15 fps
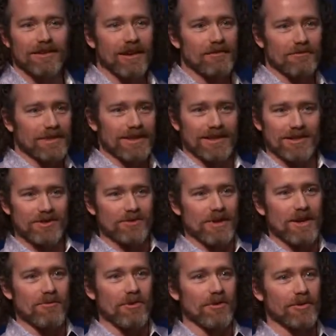not really a
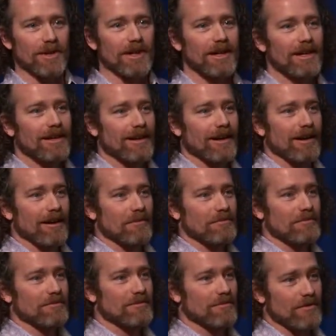straight road.
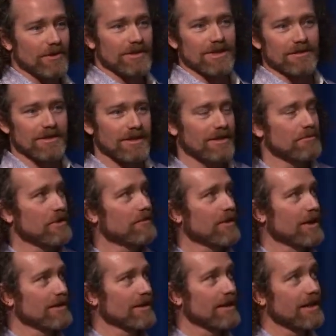First I was going to be
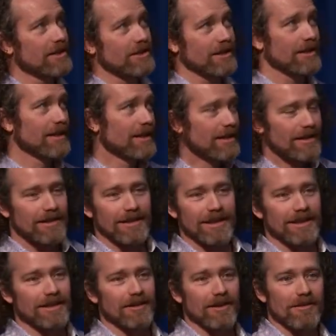French literature,
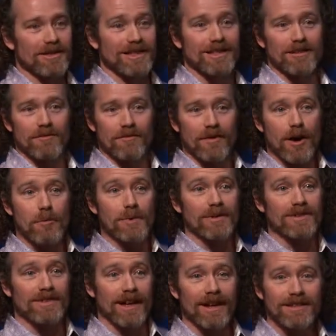then I was into environmental
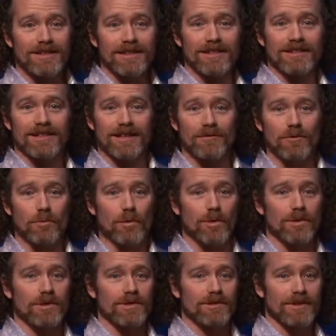science, going to save the
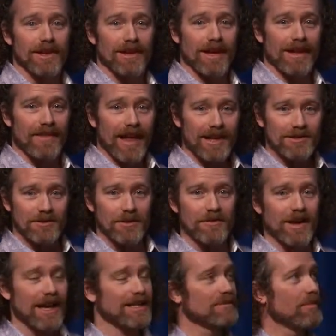world, had that sort of
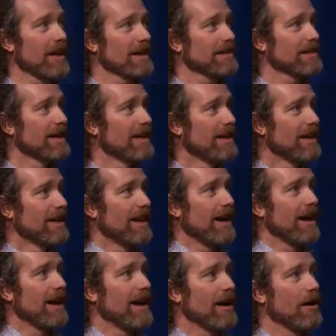aspect.
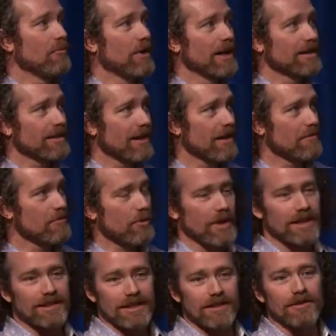But I
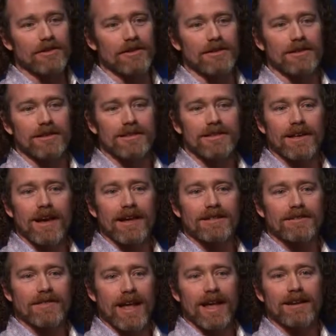quickly learned the
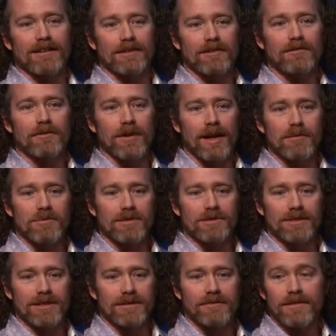science of analytical
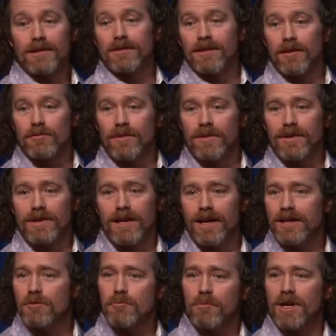chemistry and fell in love with it. How
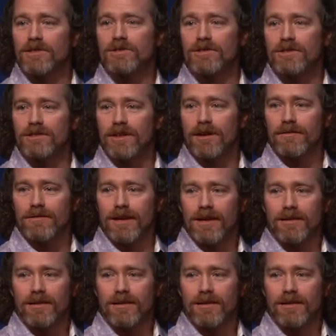do you measure stuff?